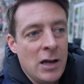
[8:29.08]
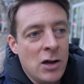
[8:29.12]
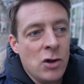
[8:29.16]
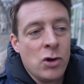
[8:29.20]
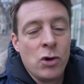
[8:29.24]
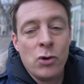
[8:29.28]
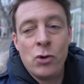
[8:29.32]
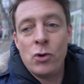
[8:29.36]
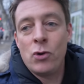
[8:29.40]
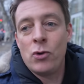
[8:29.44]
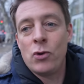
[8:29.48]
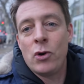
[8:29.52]

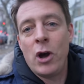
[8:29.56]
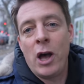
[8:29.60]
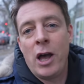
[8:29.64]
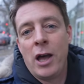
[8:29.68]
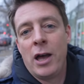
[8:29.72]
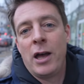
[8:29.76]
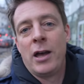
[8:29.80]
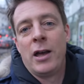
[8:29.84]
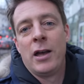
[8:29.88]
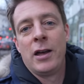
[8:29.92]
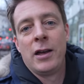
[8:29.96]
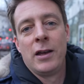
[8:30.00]
who
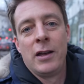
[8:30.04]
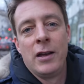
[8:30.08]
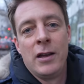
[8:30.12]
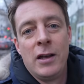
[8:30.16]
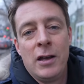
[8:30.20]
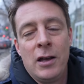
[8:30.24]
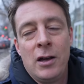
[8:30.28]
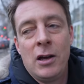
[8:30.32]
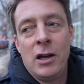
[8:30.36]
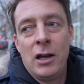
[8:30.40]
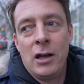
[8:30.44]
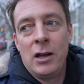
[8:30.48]

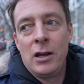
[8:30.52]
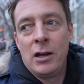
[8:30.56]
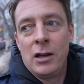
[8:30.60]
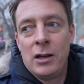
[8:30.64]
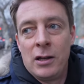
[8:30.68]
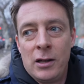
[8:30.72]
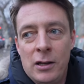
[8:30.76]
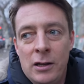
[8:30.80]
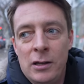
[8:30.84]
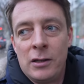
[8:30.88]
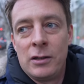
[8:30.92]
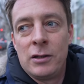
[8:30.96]

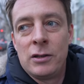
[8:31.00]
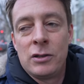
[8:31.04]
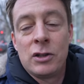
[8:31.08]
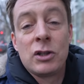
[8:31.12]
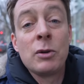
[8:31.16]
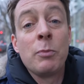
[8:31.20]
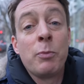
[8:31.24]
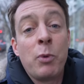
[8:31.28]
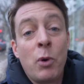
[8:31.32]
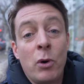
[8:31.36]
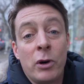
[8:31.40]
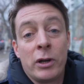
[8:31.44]

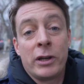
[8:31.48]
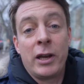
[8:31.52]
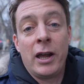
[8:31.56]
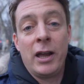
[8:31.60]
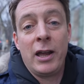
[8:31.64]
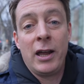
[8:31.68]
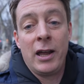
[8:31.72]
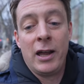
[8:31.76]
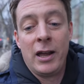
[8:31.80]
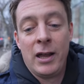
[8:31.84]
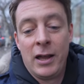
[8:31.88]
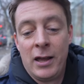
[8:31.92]
support,
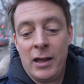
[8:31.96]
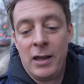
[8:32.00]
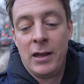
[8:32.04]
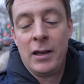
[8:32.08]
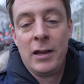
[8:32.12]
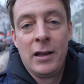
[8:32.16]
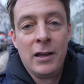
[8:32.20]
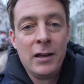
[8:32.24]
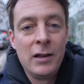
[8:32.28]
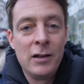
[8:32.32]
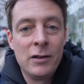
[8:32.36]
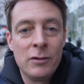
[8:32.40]

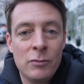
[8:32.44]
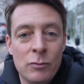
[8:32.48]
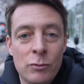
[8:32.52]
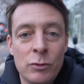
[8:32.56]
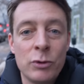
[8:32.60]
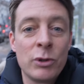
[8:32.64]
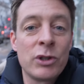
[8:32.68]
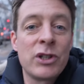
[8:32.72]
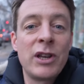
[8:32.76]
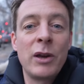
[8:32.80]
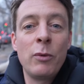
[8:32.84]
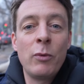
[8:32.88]

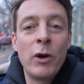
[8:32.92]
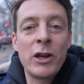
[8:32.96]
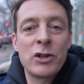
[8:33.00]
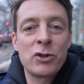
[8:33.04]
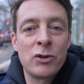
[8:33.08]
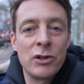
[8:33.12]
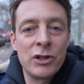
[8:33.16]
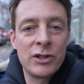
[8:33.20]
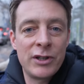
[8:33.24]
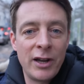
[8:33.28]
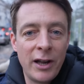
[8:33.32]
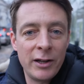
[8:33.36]
we'll say,
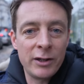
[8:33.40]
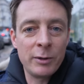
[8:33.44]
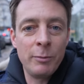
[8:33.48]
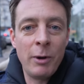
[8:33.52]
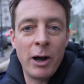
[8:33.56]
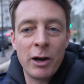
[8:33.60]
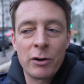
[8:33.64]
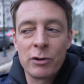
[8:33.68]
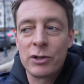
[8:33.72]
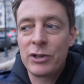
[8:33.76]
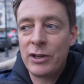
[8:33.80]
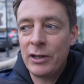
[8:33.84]
Western-style
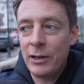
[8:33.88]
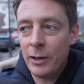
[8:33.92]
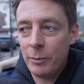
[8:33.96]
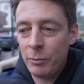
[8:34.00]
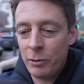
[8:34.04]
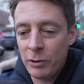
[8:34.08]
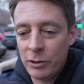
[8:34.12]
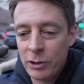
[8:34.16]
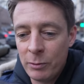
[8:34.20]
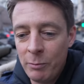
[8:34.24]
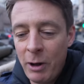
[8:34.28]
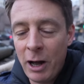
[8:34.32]
democracy,
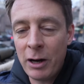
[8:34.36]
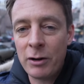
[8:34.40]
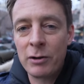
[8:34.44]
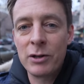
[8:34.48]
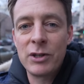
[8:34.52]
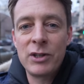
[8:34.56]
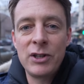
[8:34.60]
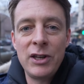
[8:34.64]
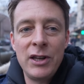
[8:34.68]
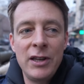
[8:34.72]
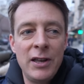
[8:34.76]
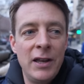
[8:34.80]
liberal
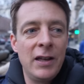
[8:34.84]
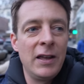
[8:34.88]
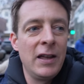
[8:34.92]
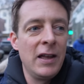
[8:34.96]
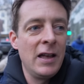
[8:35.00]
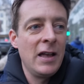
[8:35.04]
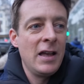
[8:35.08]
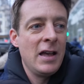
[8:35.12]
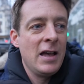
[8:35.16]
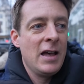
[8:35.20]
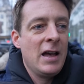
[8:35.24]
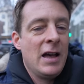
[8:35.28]
democracy,
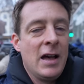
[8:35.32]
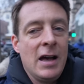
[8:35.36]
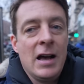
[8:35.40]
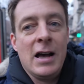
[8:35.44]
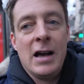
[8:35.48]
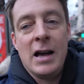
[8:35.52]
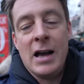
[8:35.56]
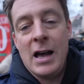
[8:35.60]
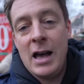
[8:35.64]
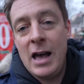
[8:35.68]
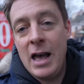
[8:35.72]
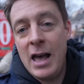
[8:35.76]

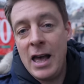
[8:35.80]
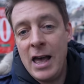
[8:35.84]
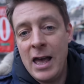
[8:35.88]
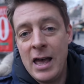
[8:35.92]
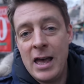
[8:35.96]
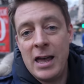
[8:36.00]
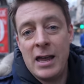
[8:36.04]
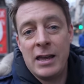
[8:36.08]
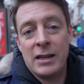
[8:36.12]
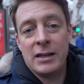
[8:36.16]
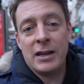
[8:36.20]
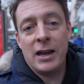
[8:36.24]

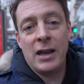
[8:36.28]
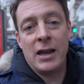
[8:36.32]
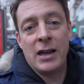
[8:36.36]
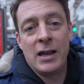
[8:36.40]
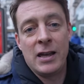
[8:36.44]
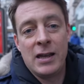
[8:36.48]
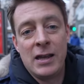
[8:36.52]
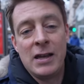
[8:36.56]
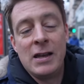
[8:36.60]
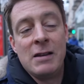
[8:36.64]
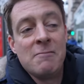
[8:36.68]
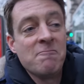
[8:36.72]
and
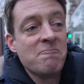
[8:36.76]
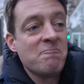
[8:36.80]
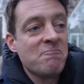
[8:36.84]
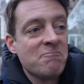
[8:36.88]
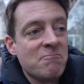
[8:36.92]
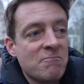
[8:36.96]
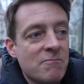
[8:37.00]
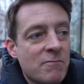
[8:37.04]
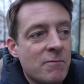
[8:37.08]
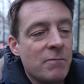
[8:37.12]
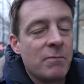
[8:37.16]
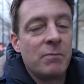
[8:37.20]

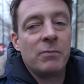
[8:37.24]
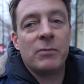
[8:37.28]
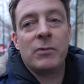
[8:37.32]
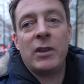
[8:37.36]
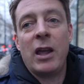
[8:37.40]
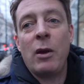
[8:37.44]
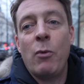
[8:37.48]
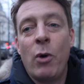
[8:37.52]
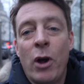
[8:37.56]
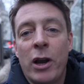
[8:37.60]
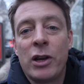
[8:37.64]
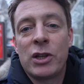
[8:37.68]

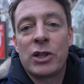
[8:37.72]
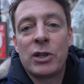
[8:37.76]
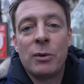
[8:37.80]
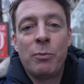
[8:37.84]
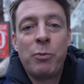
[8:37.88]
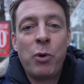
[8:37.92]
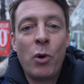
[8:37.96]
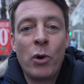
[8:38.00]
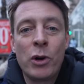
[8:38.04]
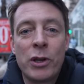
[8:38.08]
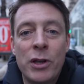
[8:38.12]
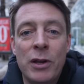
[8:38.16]
they want to
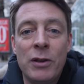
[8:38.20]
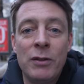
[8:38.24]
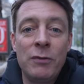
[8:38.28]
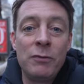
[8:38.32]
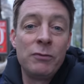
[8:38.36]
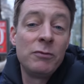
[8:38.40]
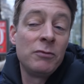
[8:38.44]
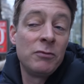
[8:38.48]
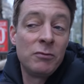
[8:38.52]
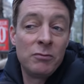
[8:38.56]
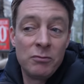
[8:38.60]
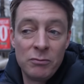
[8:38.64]
support,
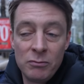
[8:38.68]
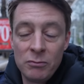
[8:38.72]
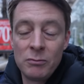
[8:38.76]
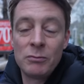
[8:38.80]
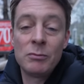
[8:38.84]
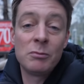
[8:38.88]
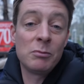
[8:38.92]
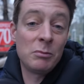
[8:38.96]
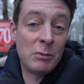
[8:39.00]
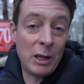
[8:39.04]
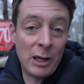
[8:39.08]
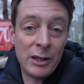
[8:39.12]

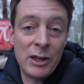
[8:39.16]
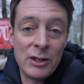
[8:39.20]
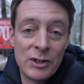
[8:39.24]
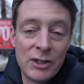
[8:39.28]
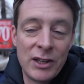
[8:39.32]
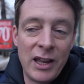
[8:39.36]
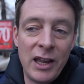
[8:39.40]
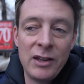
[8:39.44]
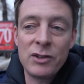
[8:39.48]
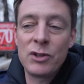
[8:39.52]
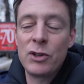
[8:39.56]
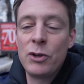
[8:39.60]
in this
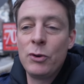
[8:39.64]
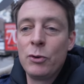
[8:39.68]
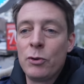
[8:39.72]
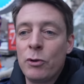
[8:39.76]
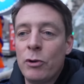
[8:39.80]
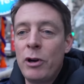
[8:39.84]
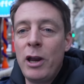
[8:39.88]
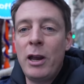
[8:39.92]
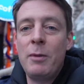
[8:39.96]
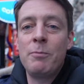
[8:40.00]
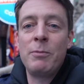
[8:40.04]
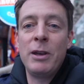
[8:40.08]
case,
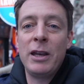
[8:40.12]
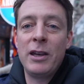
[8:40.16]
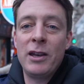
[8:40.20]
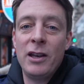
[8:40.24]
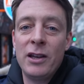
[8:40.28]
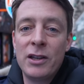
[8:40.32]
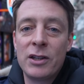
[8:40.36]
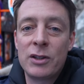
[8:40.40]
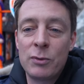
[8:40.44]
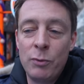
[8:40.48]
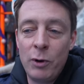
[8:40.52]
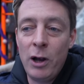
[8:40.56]
Ukraine,
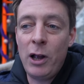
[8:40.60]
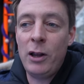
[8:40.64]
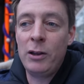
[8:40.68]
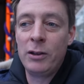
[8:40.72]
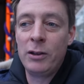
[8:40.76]
because,